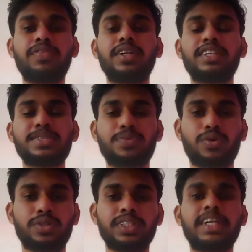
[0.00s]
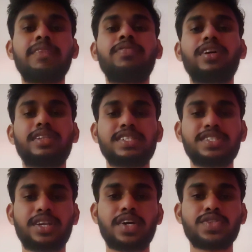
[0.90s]
For this project and for this
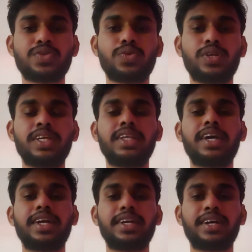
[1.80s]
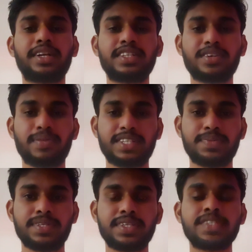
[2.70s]
task only, they are incurring some
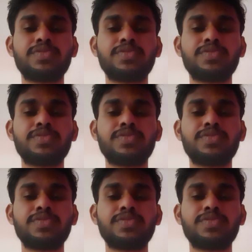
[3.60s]
expenses.